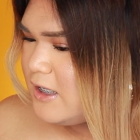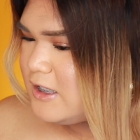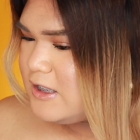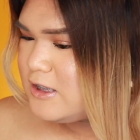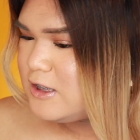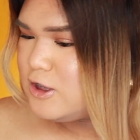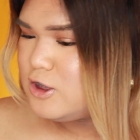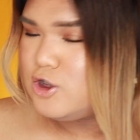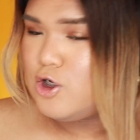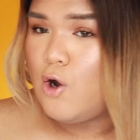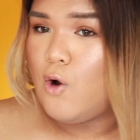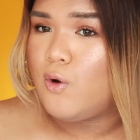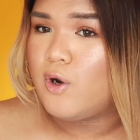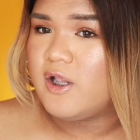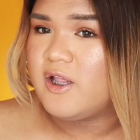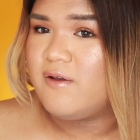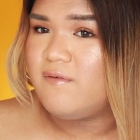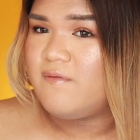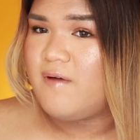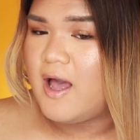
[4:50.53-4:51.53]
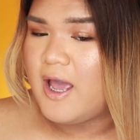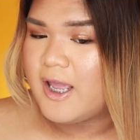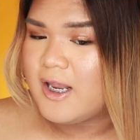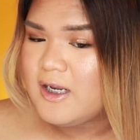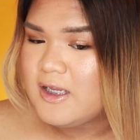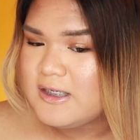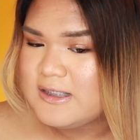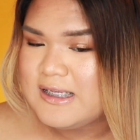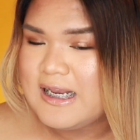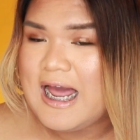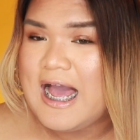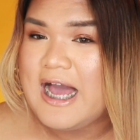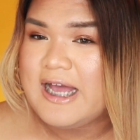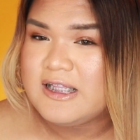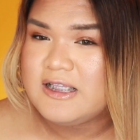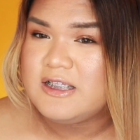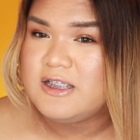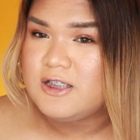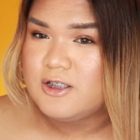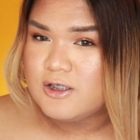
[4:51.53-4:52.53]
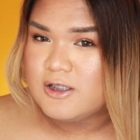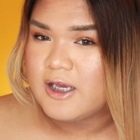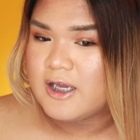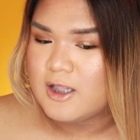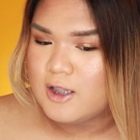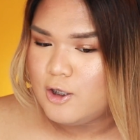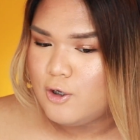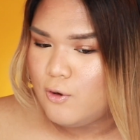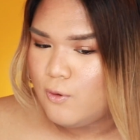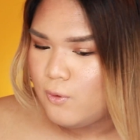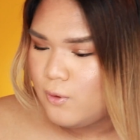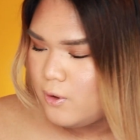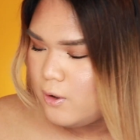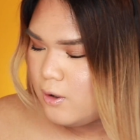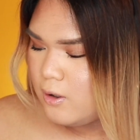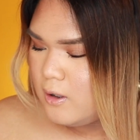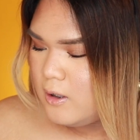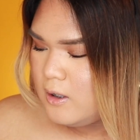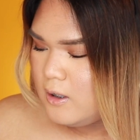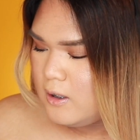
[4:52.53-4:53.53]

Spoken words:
it's totally fine because it adds to like the whole